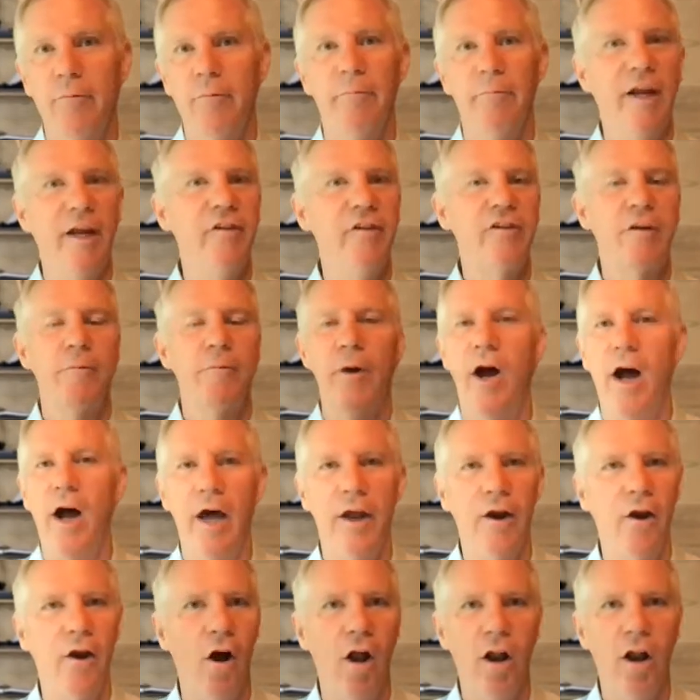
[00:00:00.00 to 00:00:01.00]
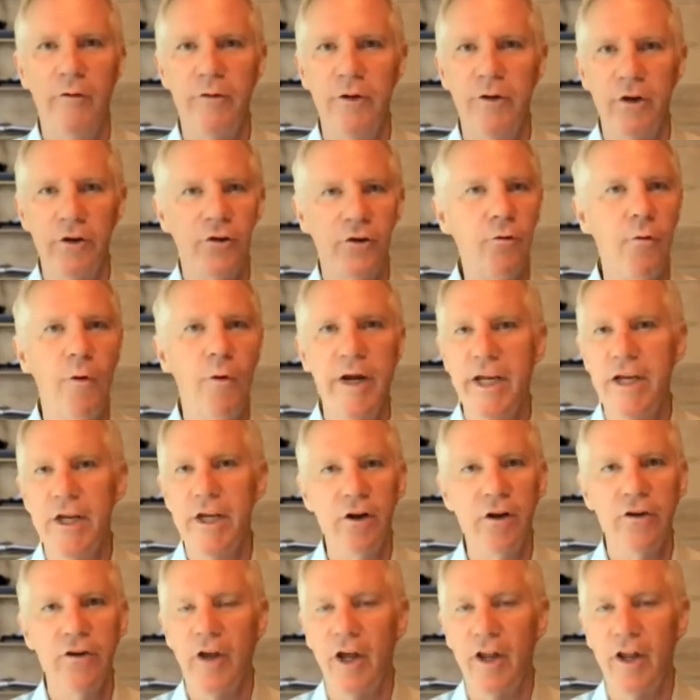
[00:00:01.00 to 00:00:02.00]
based upon all of your 20
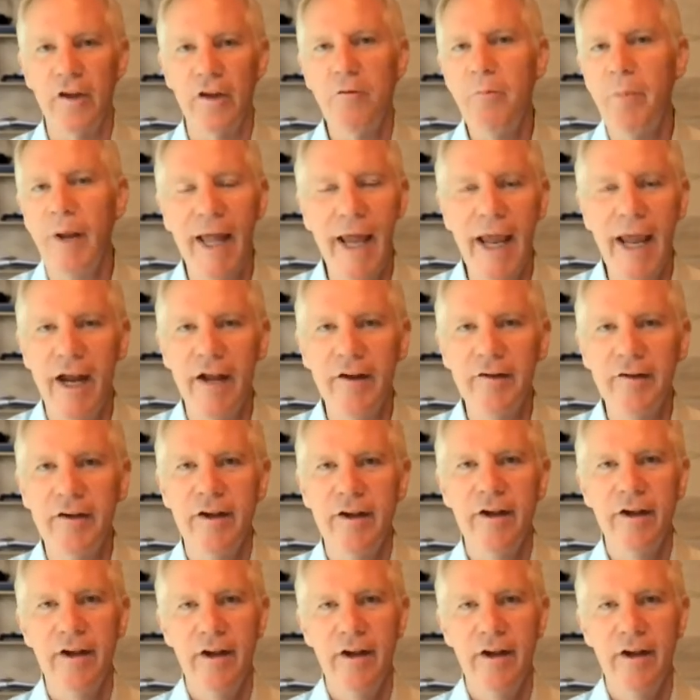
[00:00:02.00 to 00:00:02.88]
years on this planet,